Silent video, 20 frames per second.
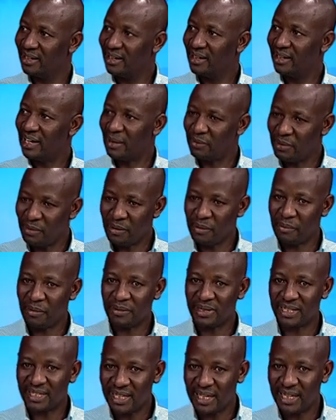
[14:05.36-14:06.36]
Amama
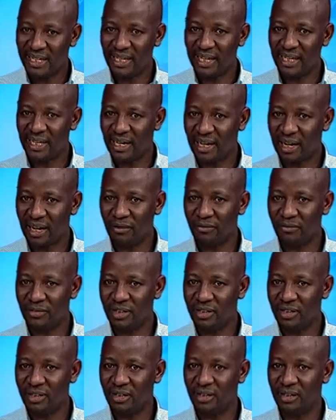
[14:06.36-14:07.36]
Mbabazi, the day he arrived
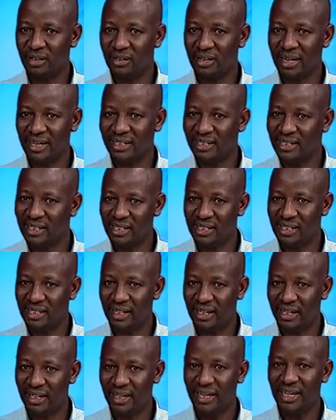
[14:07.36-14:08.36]
at
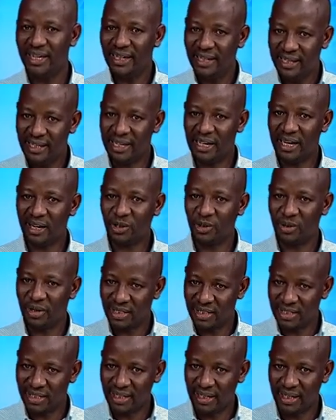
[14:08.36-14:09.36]
TDA, he actually
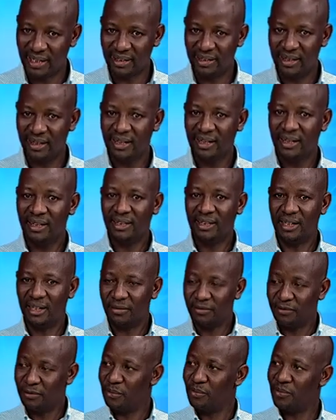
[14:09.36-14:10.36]
said that
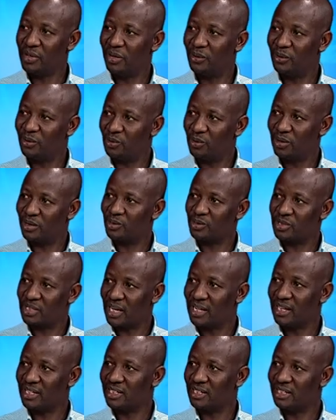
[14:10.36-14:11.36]
for me, I don't want to
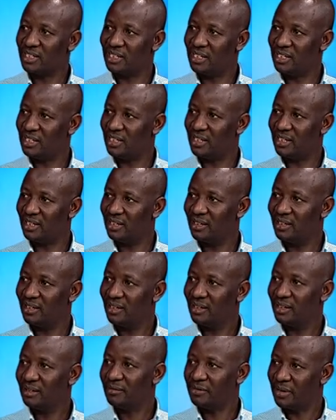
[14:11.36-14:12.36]
stand as a TDA
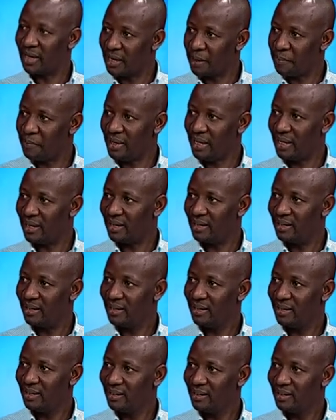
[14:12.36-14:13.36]
flag bearer.
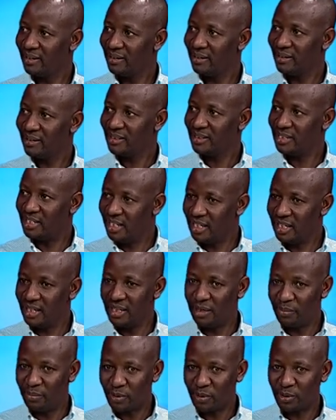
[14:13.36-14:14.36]
Change
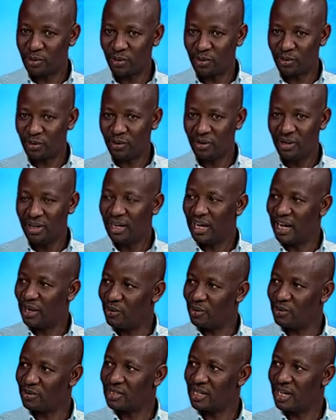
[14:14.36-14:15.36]
the protocol. I
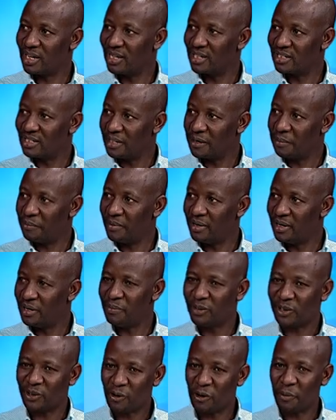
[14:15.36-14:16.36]
want to stand as independent,
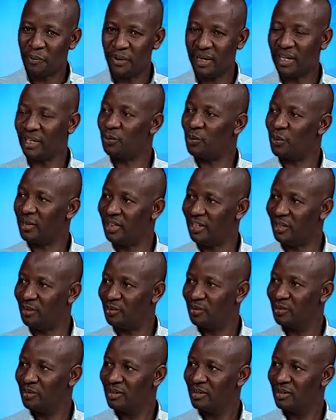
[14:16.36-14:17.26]
but cooperate with you.